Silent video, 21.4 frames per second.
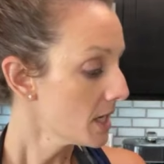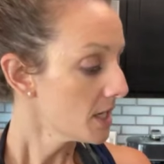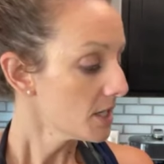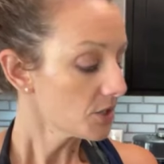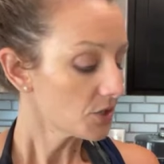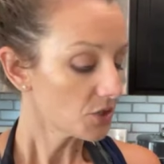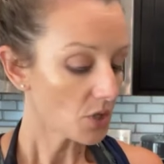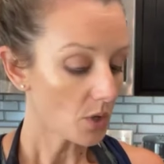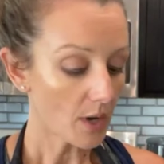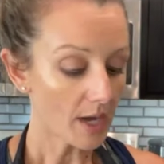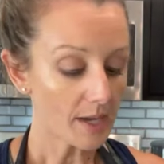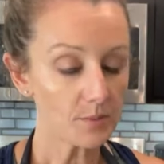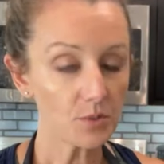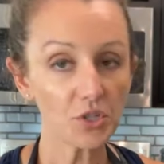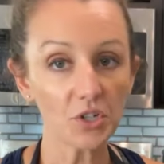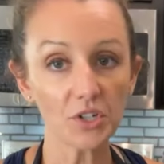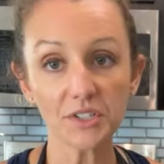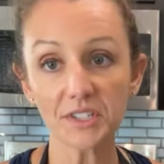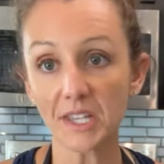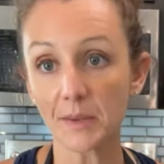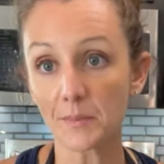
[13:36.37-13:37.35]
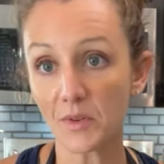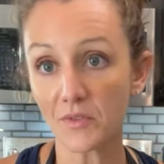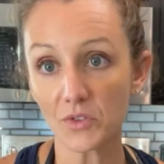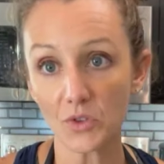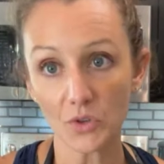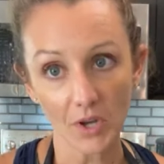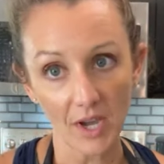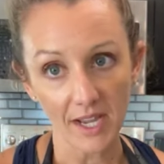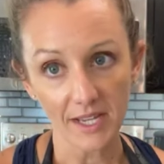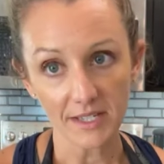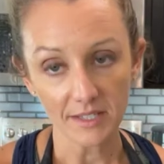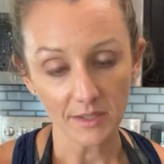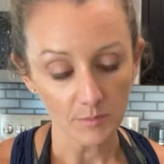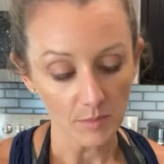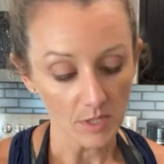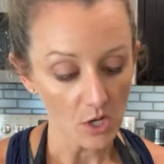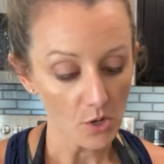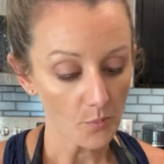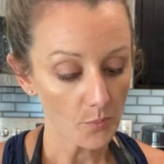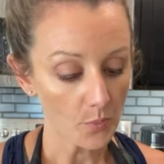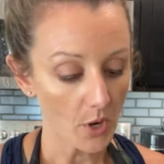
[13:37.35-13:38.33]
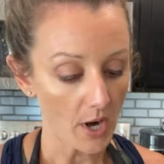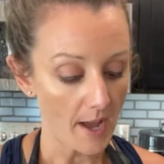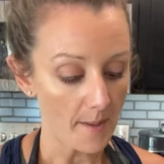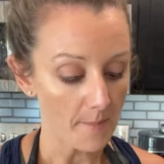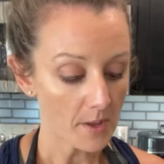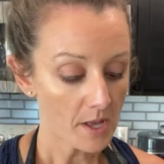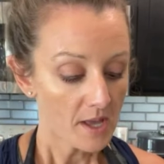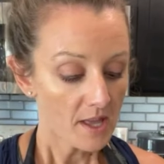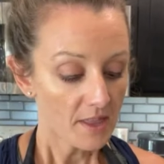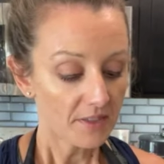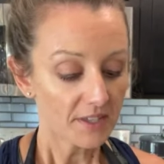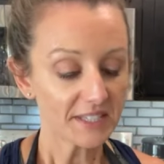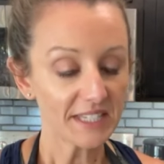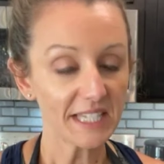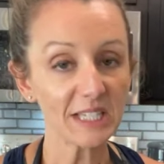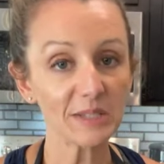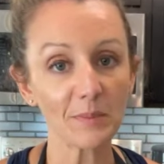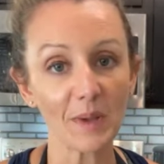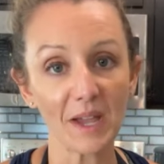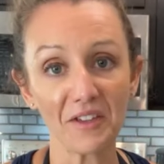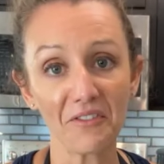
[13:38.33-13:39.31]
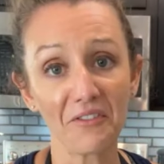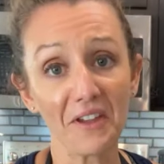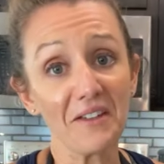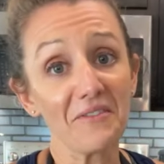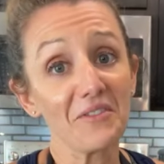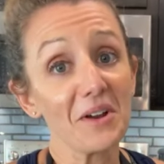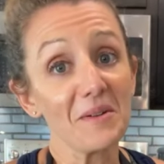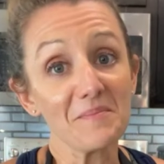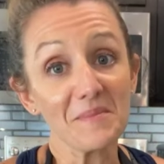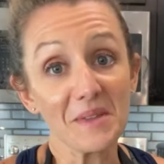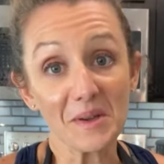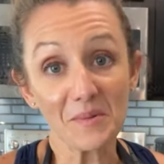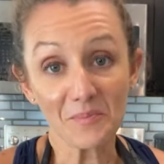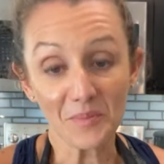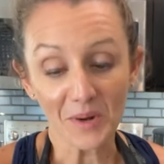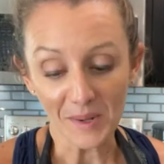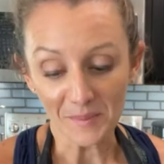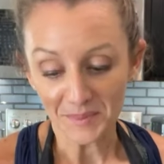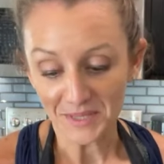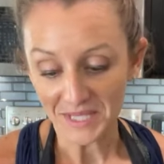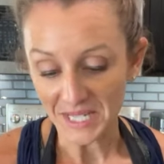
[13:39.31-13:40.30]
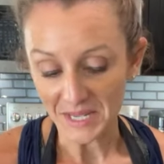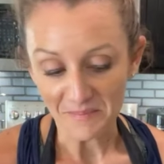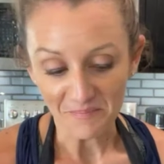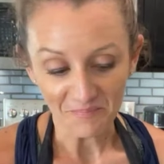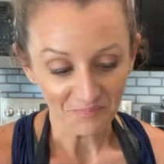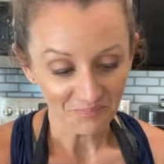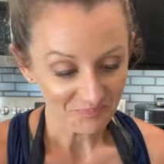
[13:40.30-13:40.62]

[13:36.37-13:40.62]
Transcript: So I'm sure some of you guys meal prep. This is my favorite meal prep tip.